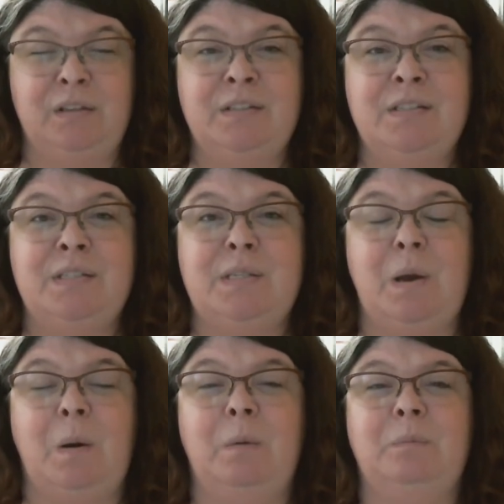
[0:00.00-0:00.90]

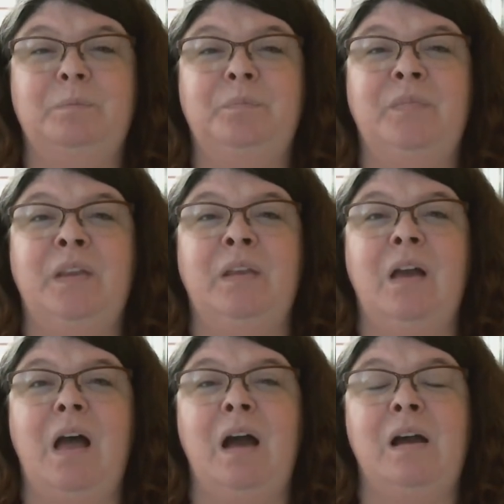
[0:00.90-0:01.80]
So,
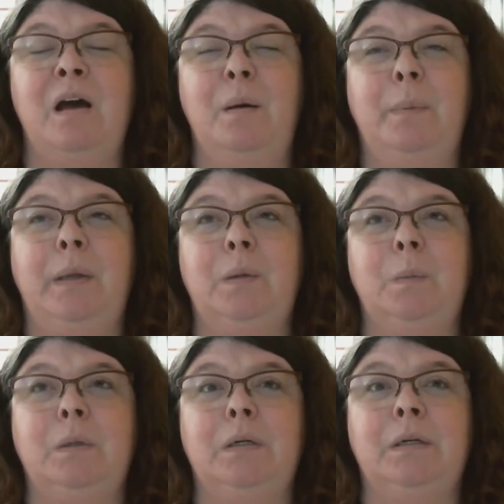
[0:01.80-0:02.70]
a compound
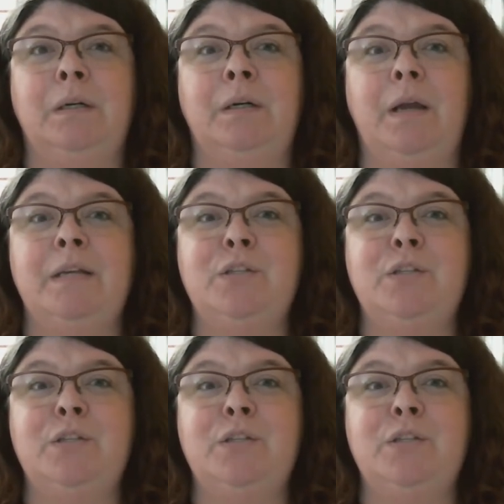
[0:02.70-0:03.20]
word is